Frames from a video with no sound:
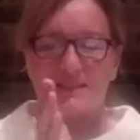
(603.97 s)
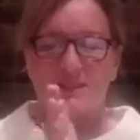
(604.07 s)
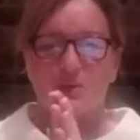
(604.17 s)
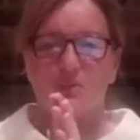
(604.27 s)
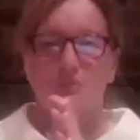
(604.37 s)

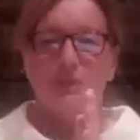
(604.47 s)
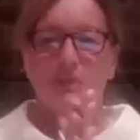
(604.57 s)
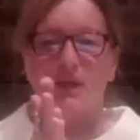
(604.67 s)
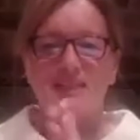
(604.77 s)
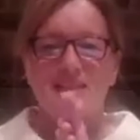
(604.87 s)
So
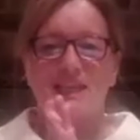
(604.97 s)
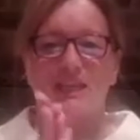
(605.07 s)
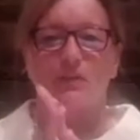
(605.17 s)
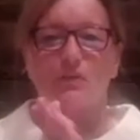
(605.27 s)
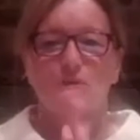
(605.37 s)
rubbing your hands
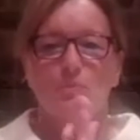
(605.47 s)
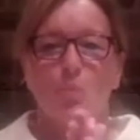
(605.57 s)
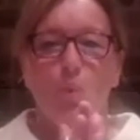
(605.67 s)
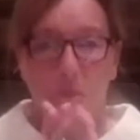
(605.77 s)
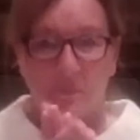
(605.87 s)
together, you've got
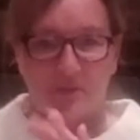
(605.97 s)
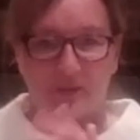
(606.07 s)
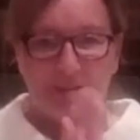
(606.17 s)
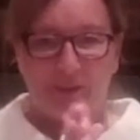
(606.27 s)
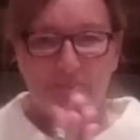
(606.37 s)
some
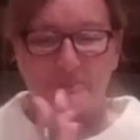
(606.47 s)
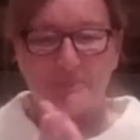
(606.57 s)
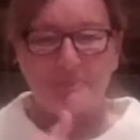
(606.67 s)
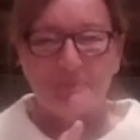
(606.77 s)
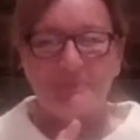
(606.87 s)
warmth, I
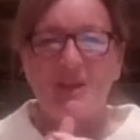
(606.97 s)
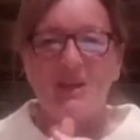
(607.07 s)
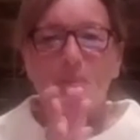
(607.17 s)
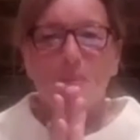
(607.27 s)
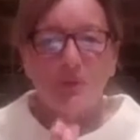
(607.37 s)
hope.
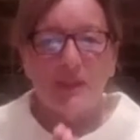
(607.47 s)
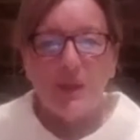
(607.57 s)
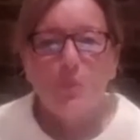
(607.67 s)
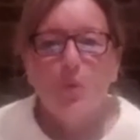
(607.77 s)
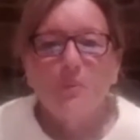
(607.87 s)
Put
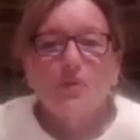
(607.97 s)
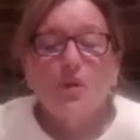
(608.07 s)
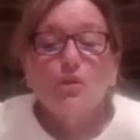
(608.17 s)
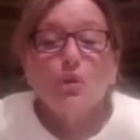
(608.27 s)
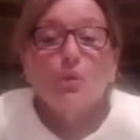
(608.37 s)
that warmth
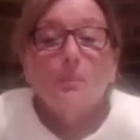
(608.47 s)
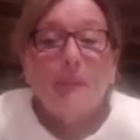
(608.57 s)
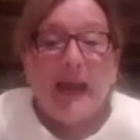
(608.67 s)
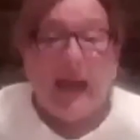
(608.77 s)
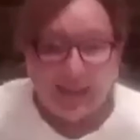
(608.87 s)
on your
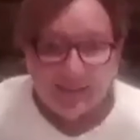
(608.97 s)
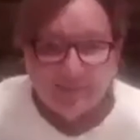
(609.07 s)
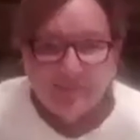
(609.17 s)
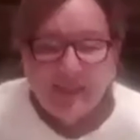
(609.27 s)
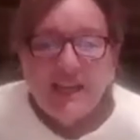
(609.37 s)
back,
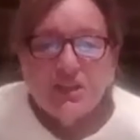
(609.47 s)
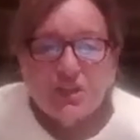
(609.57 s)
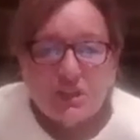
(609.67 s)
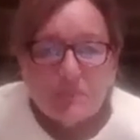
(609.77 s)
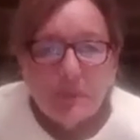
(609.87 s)

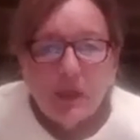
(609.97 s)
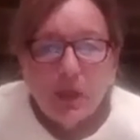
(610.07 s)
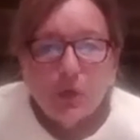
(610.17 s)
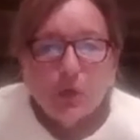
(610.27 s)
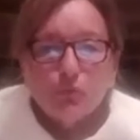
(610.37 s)
just below
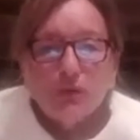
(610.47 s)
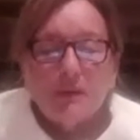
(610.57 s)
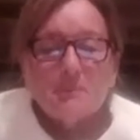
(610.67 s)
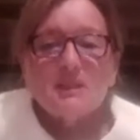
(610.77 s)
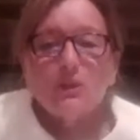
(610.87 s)
your
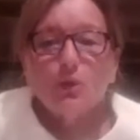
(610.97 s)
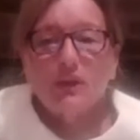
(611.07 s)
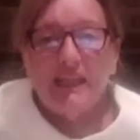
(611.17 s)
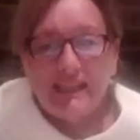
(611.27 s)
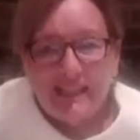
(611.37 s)
ribs, your
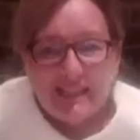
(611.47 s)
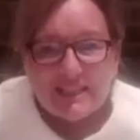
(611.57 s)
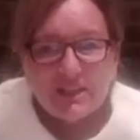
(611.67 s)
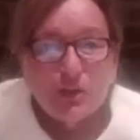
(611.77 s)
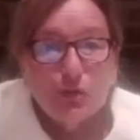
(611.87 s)
kidneys
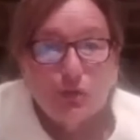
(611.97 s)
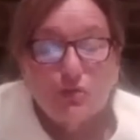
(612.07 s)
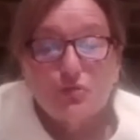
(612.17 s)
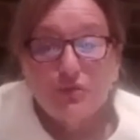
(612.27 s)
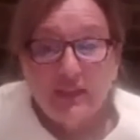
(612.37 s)
and your
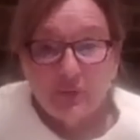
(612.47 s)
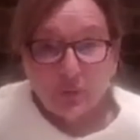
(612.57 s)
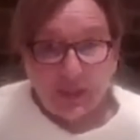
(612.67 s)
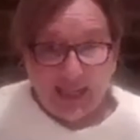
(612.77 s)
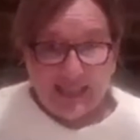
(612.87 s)
adrenal
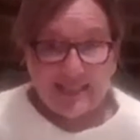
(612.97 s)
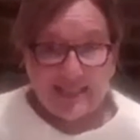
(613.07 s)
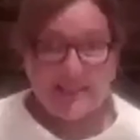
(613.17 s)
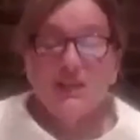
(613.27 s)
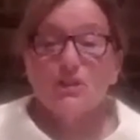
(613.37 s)

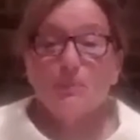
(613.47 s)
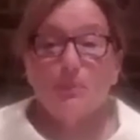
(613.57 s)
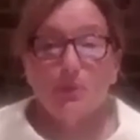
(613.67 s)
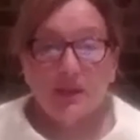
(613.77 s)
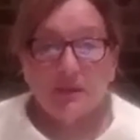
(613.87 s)
glands. So
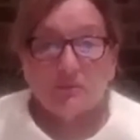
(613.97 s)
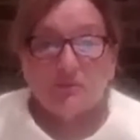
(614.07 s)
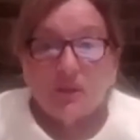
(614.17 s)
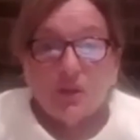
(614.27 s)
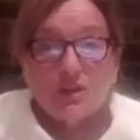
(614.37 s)
put
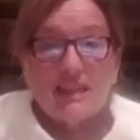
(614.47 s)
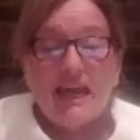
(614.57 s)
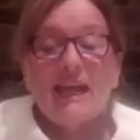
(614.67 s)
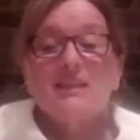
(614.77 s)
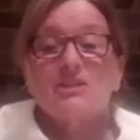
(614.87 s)

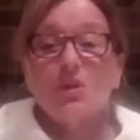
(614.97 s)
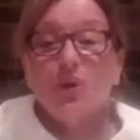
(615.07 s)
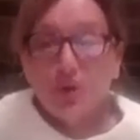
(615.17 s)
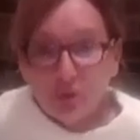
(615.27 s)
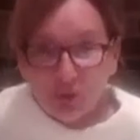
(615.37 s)
those hands
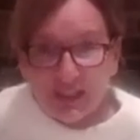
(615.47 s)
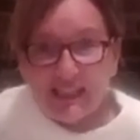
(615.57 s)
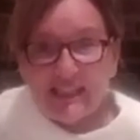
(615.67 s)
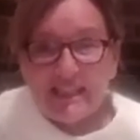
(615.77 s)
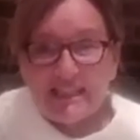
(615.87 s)
on your
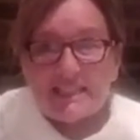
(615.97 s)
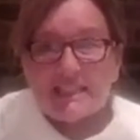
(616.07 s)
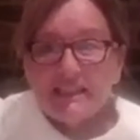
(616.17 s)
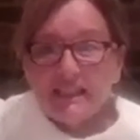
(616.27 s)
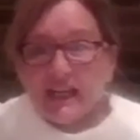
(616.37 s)
kidneys.